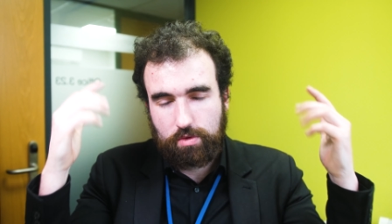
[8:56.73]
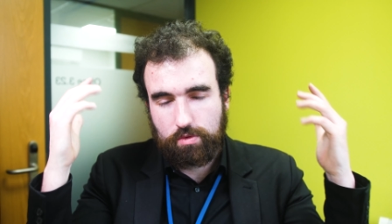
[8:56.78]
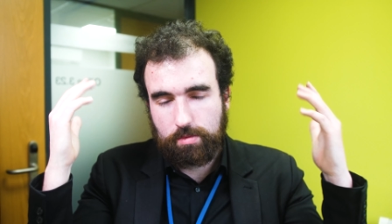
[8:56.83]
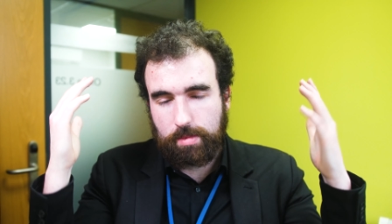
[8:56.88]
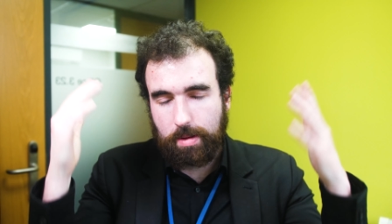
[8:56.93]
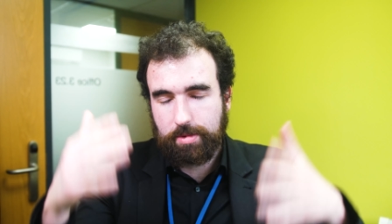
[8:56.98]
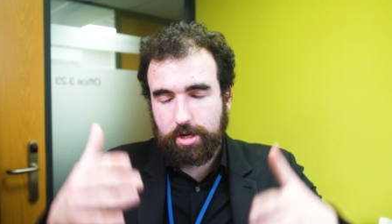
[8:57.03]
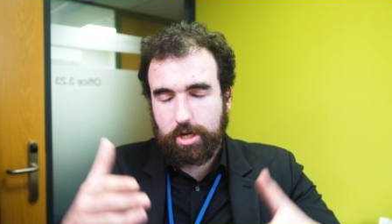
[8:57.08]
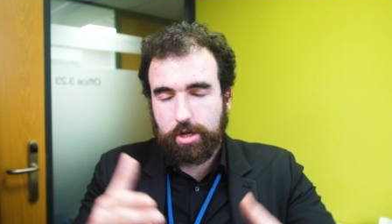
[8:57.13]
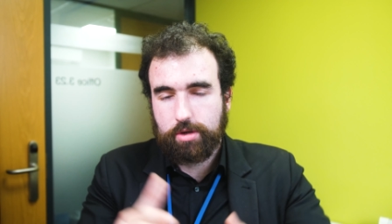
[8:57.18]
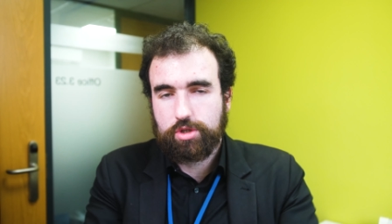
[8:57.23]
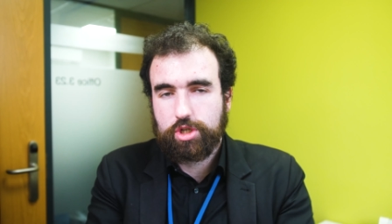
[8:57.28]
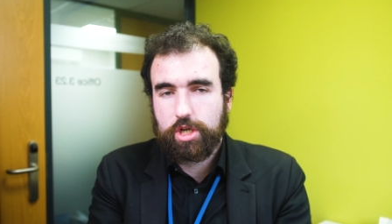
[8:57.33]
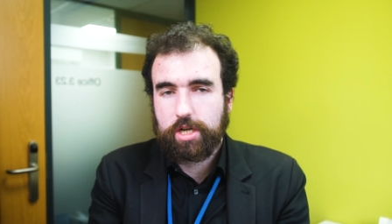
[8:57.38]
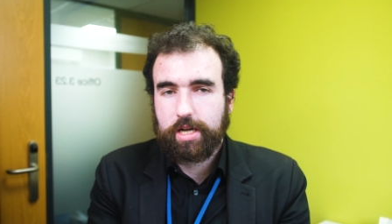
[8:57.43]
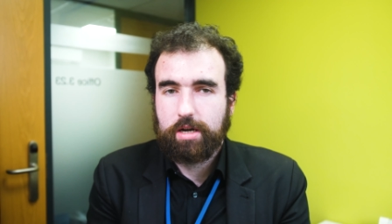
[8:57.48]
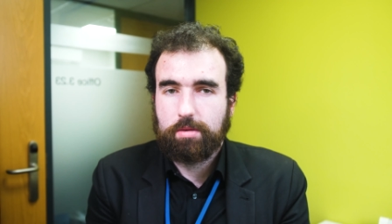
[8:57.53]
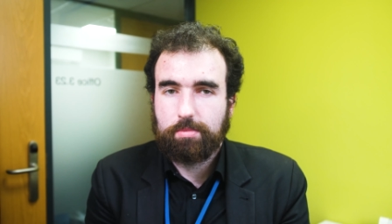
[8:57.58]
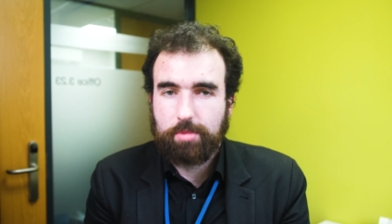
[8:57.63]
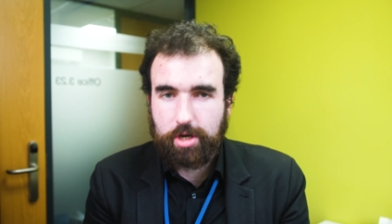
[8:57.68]
Remember, go
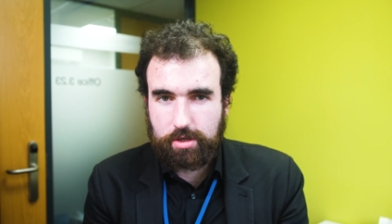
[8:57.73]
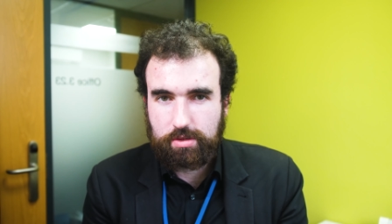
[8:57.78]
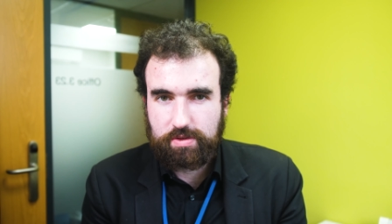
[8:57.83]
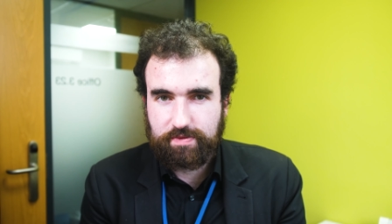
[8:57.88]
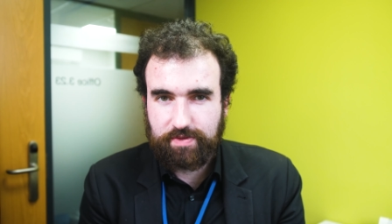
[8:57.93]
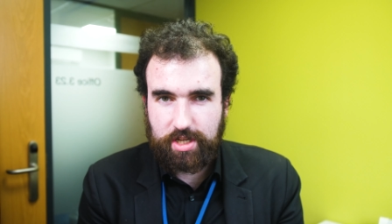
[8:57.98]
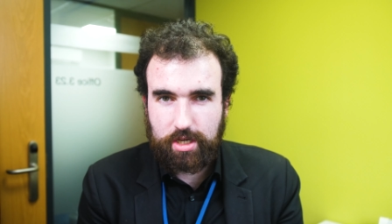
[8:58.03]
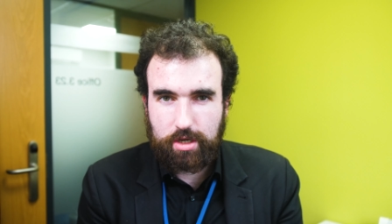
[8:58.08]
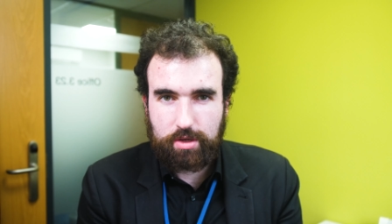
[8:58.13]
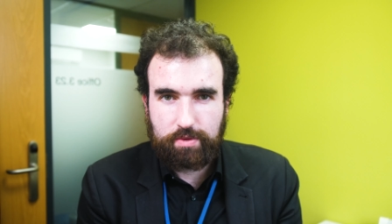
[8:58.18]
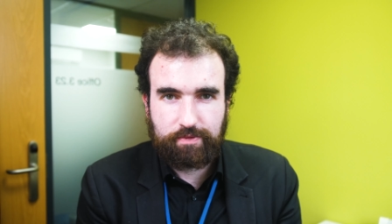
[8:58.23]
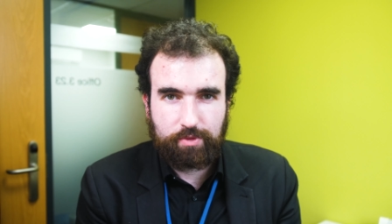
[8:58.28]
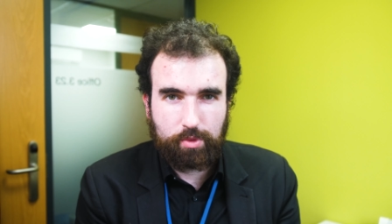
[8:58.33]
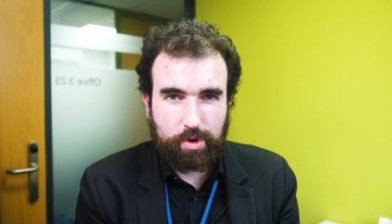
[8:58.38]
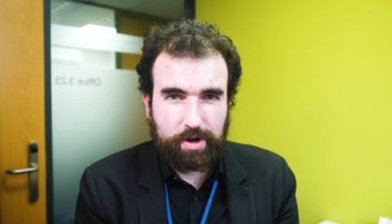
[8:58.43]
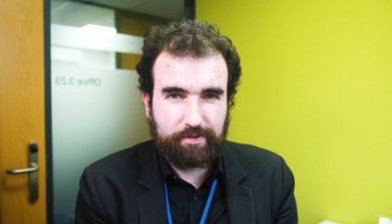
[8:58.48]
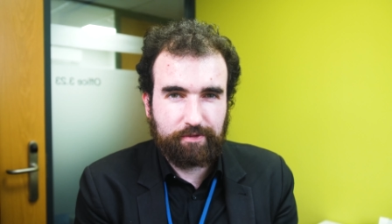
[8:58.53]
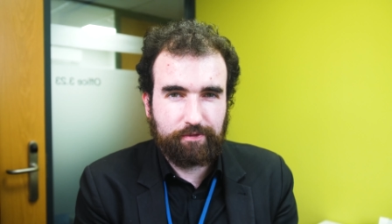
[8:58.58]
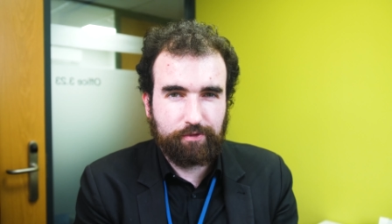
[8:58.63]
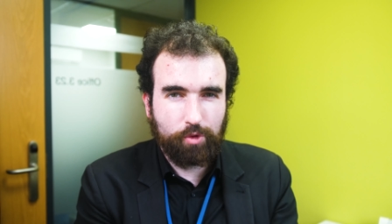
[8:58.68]
check out Michael's video
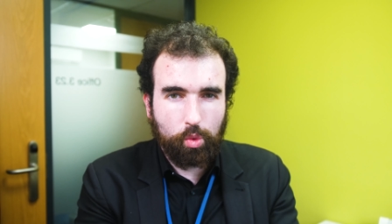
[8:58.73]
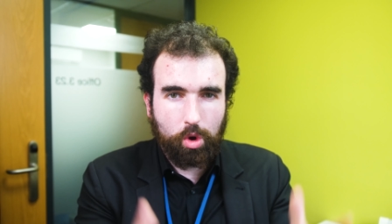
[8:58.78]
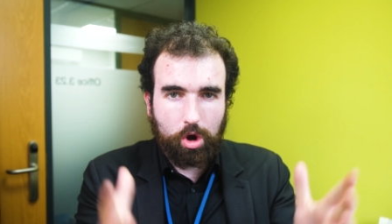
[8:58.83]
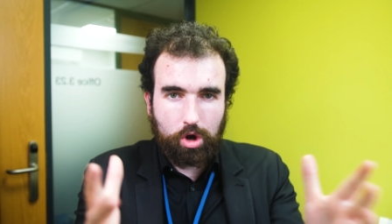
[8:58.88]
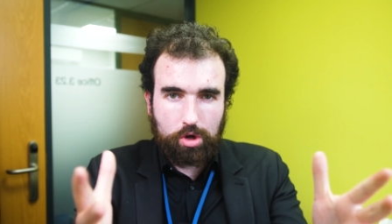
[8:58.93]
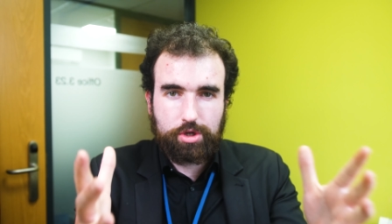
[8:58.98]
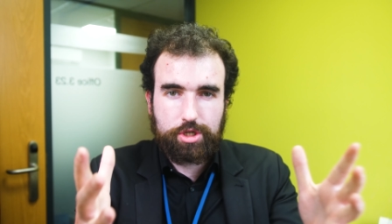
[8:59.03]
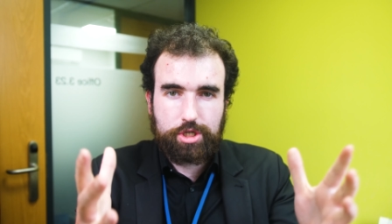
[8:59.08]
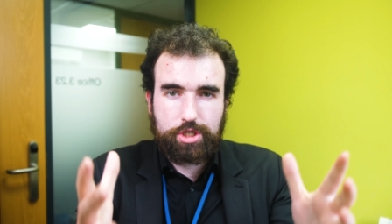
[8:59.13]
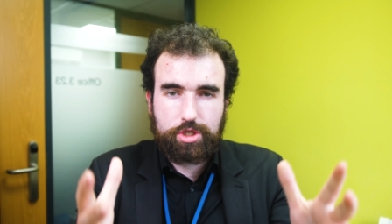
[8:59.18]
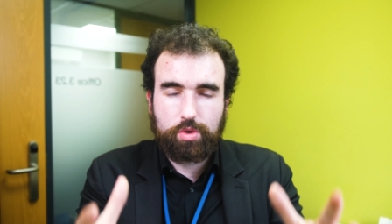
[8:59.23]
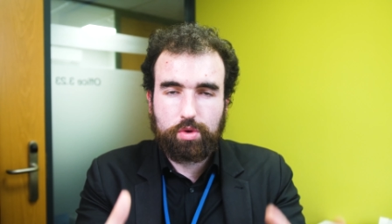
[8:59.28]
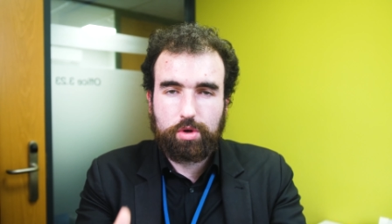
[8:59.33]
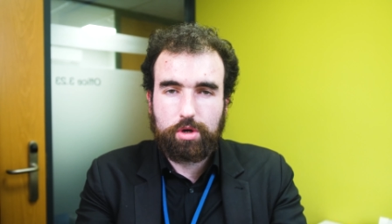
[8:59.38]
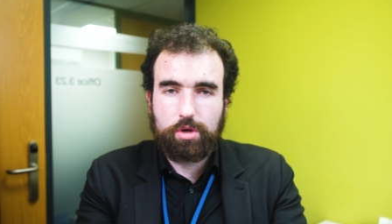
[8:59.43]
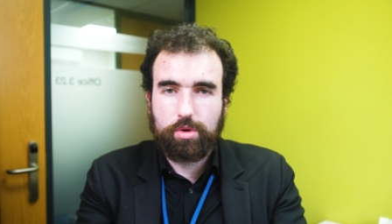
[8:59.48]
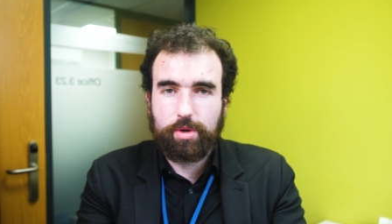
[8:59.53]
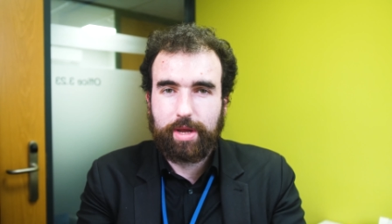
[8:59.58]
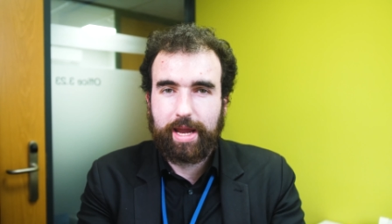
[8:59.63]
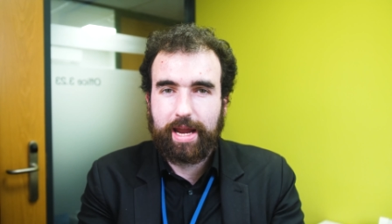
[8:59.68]
for a full-on
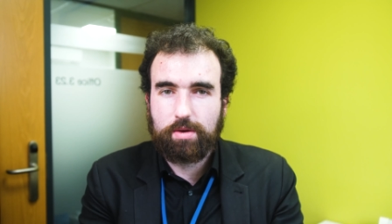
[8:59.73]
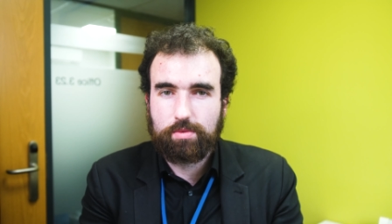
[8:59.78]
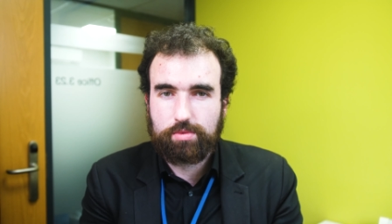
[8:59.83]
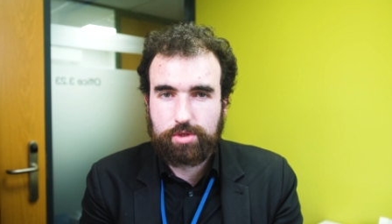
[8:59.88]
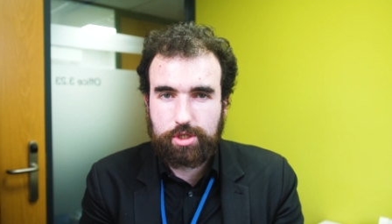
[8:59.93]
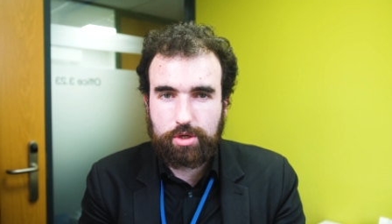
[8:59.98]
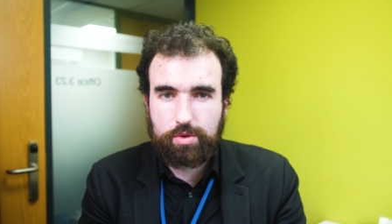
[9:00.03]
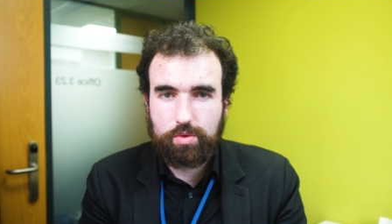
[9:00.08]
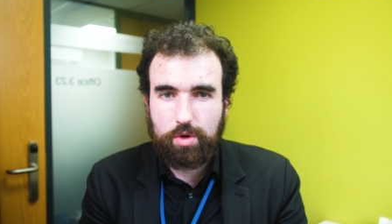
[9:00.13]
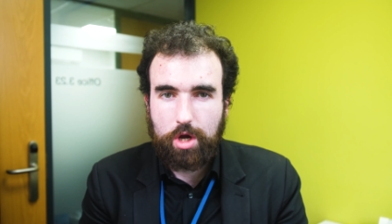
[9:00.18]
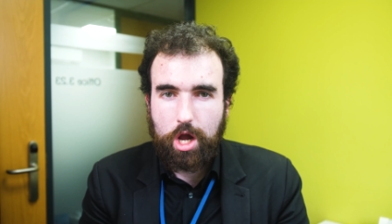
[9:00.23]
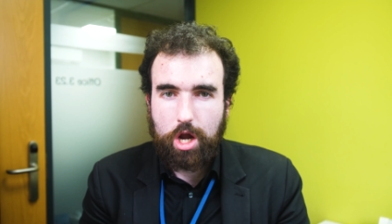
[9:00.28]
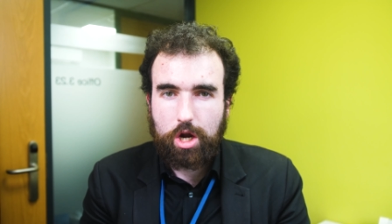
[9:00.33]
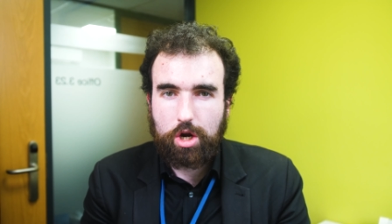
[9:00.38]
tutorial on how to